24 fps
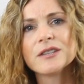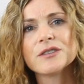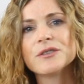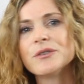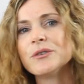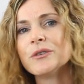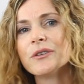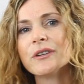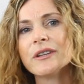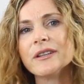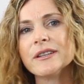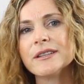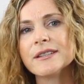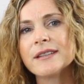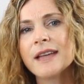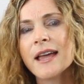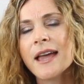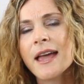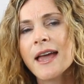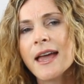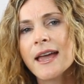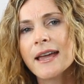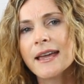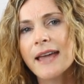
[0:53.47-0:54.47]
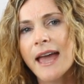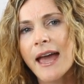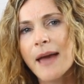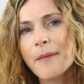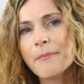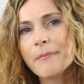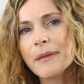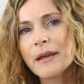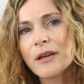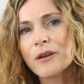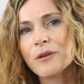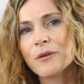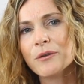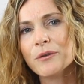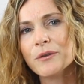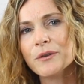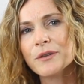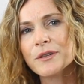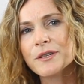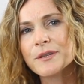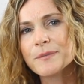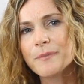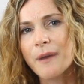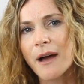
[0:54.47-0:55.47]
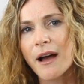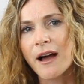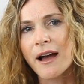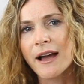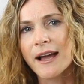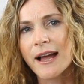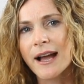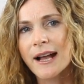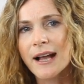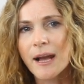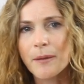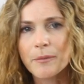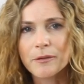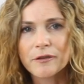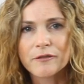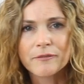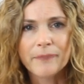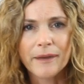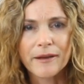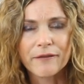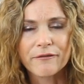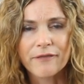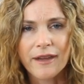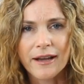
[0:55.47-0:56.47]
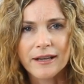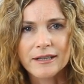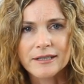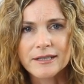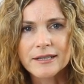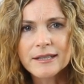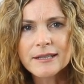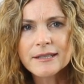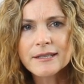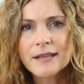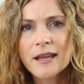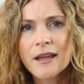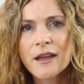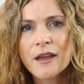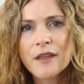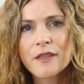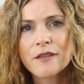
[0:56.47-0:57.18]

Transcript: disorders can be caused by a couple of main factors.